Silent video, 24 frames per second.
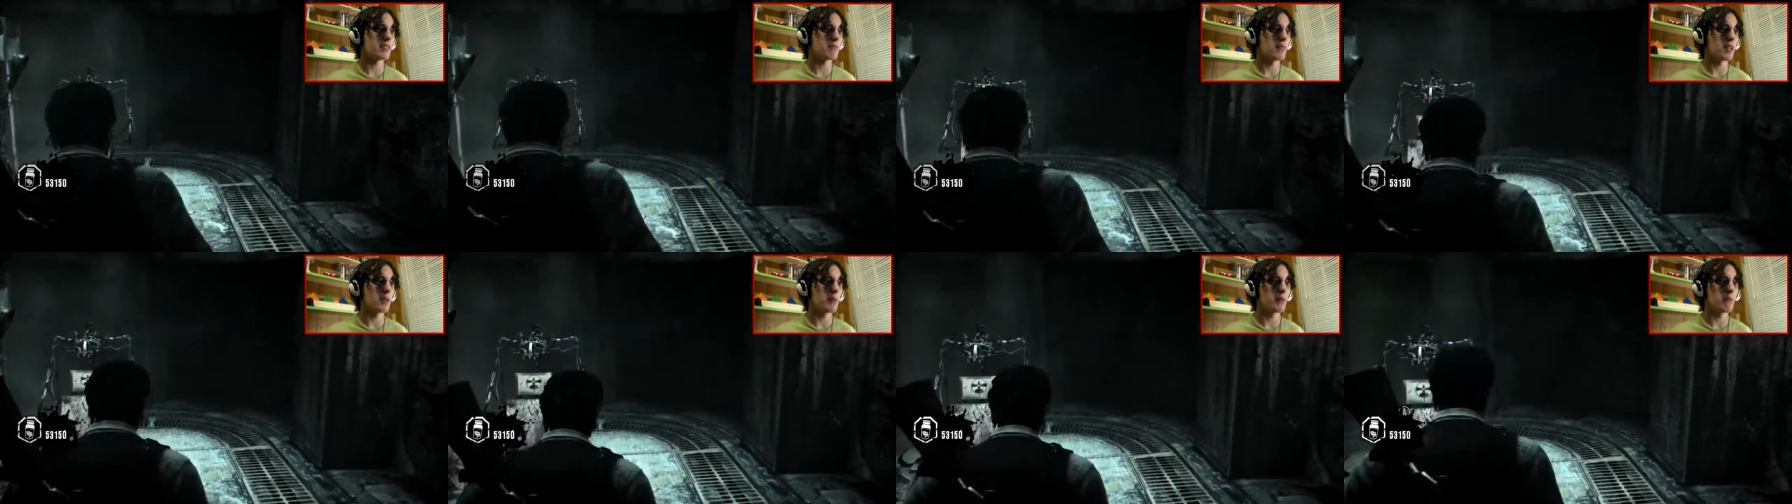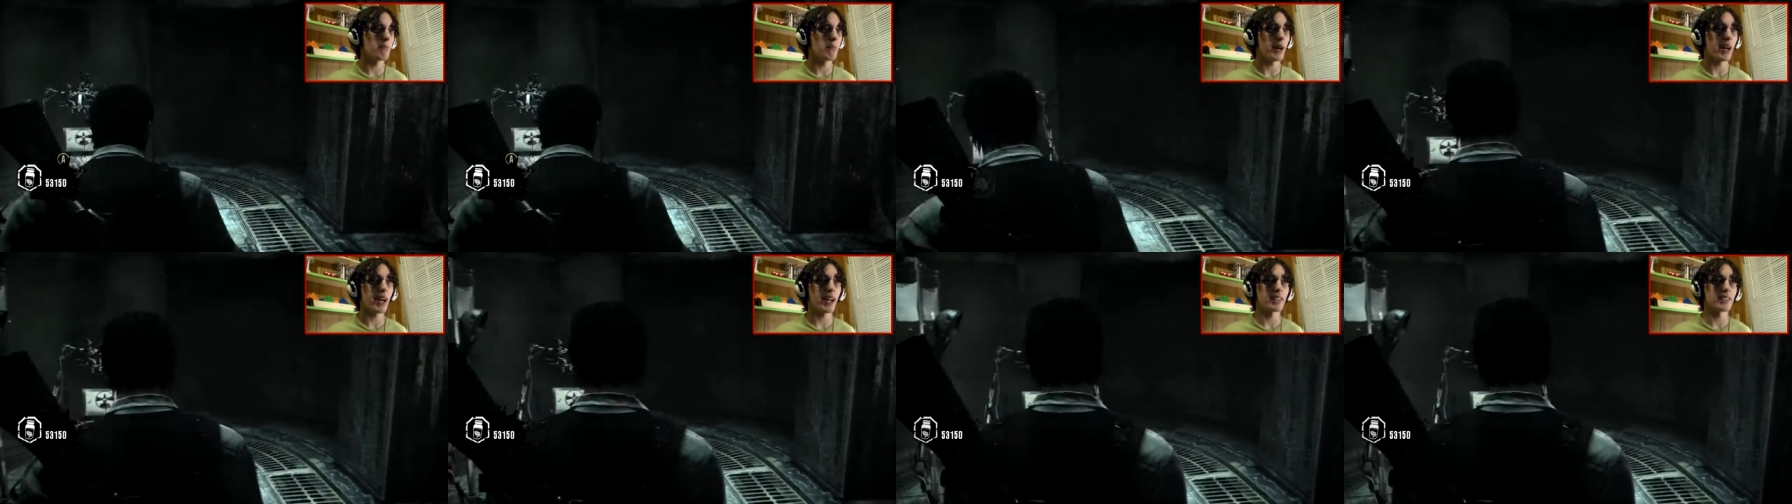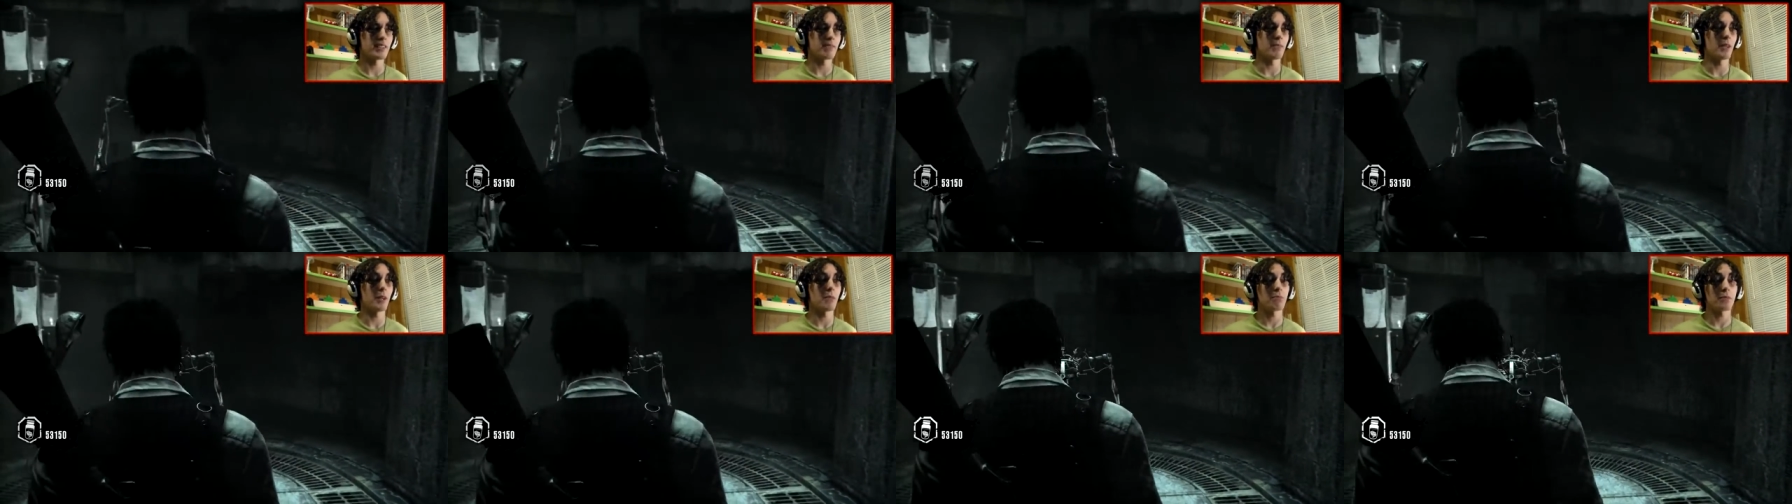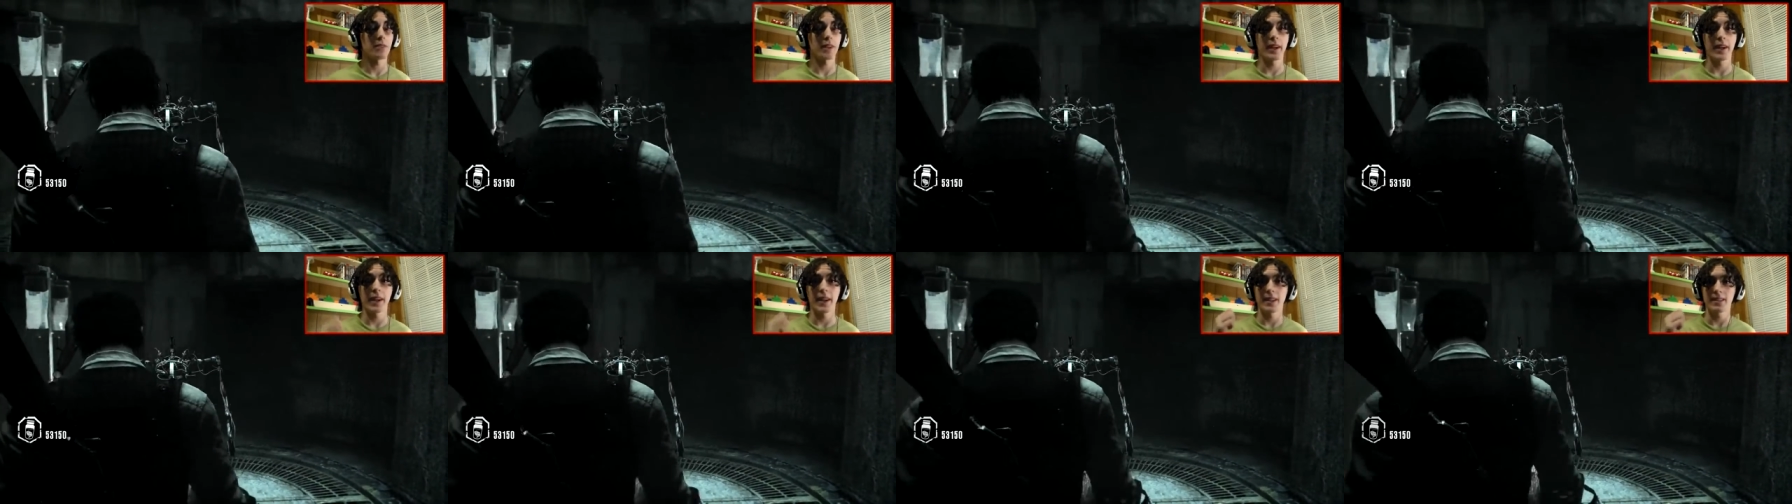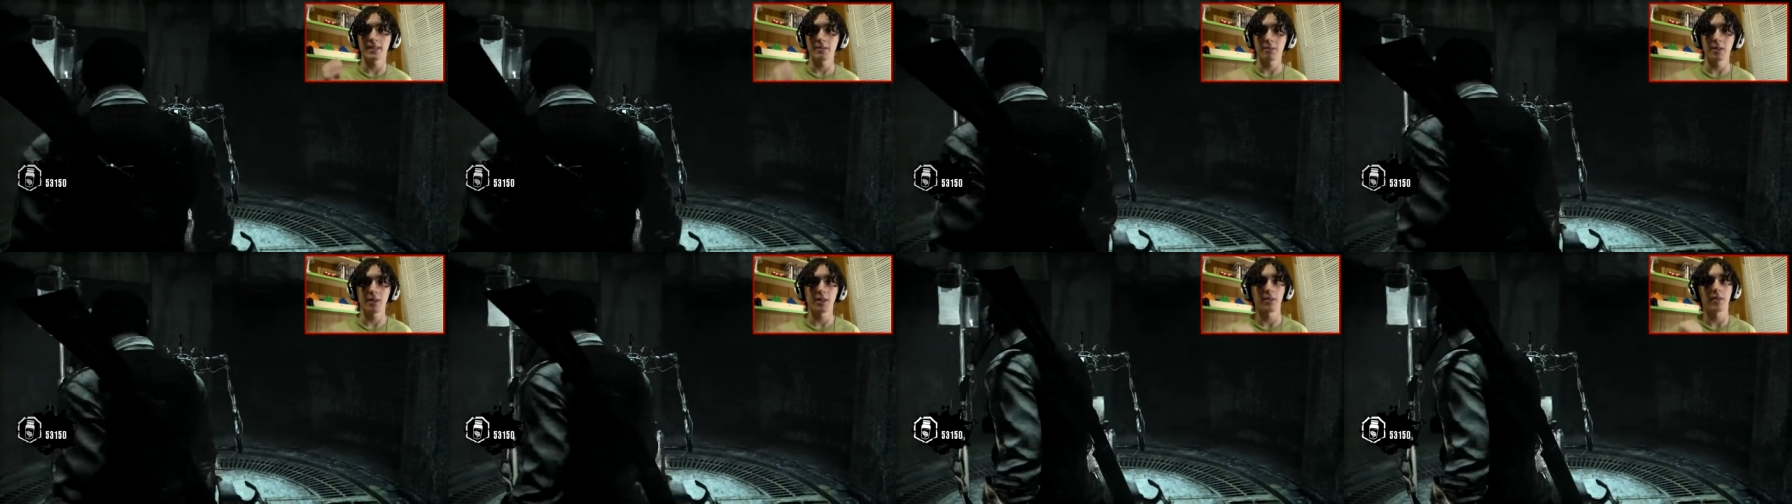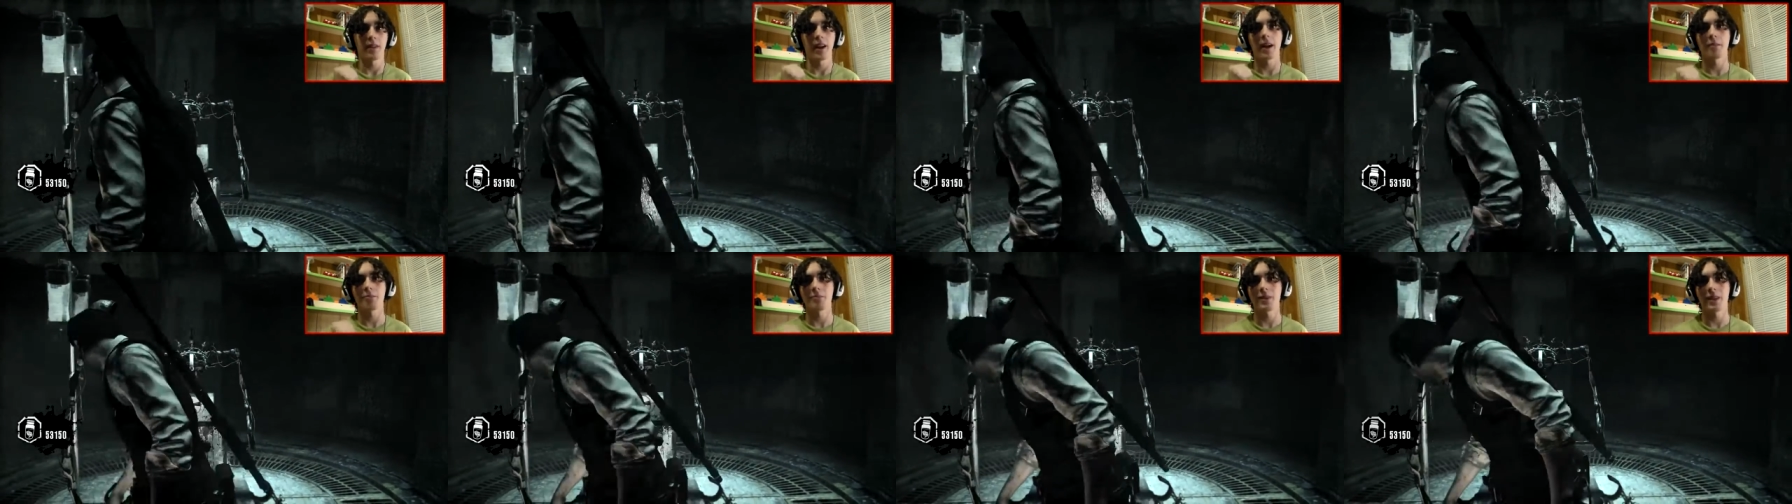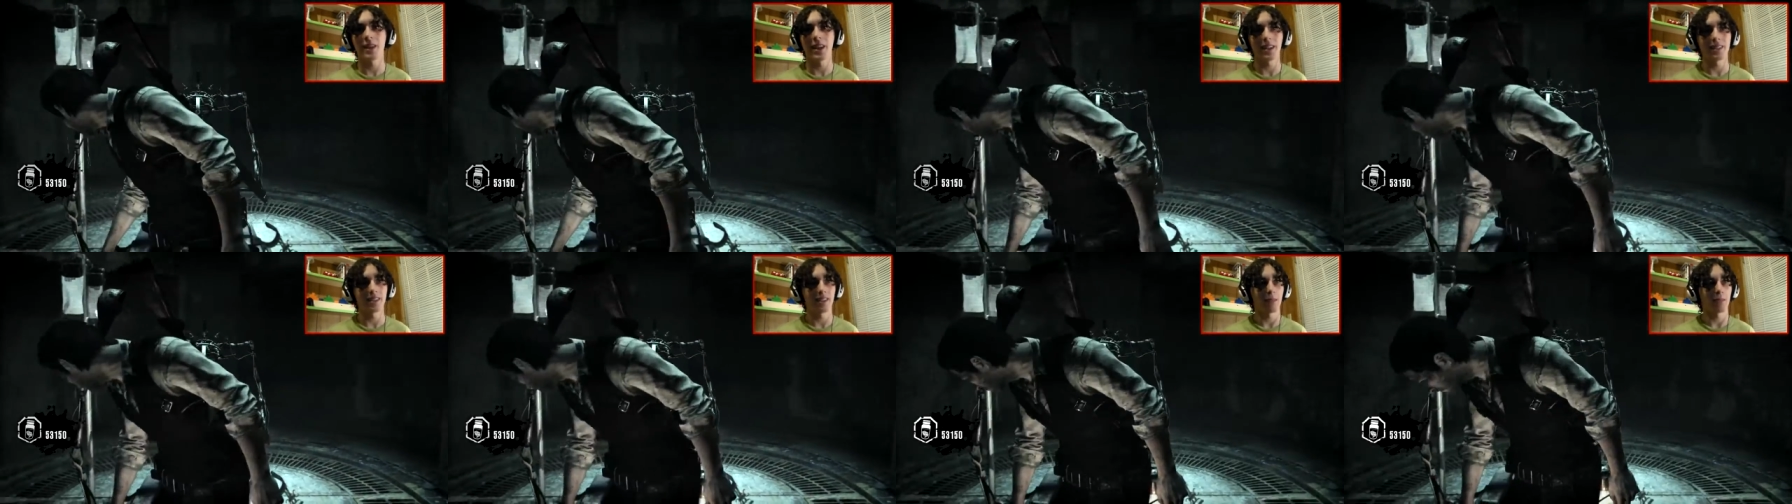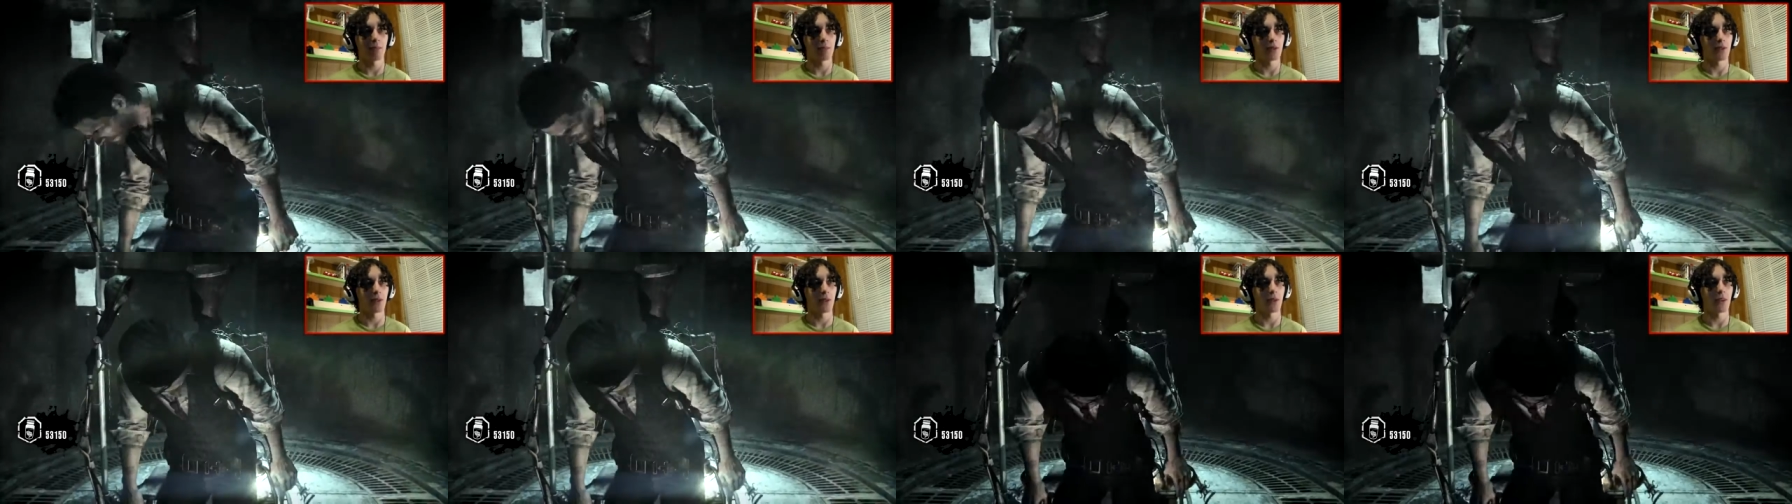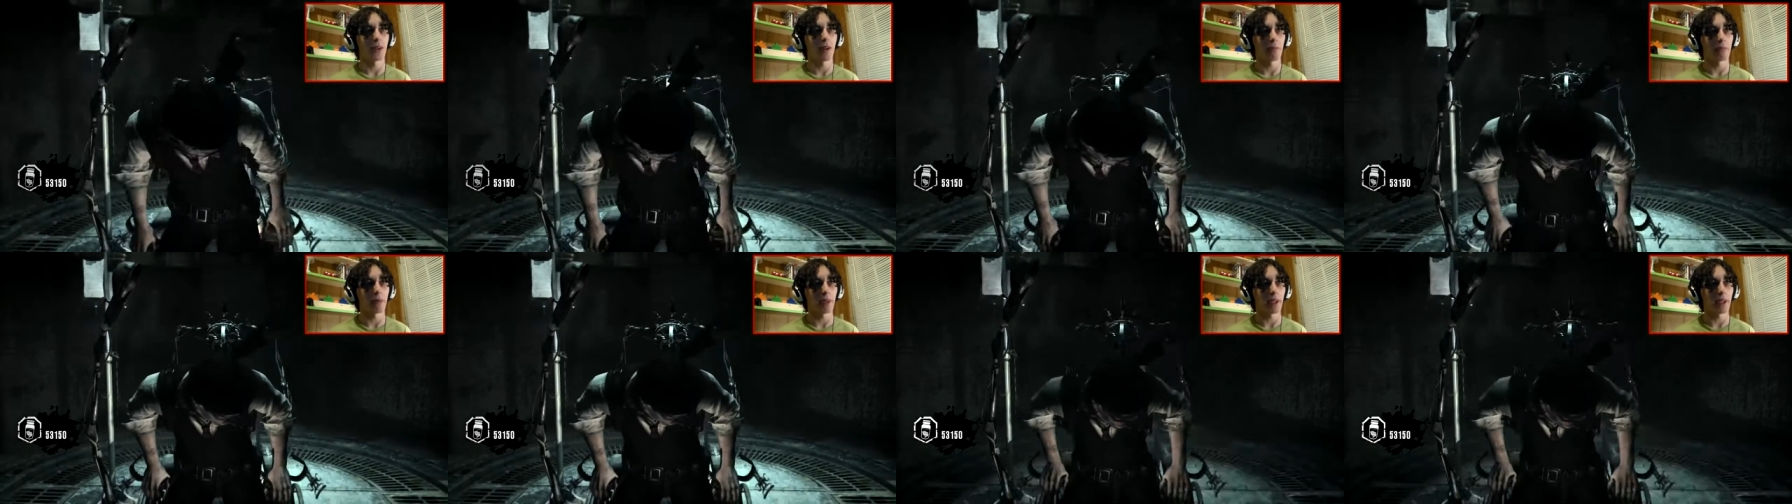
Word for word: maybe buying some upgrades, I'm going to wrap today's episode up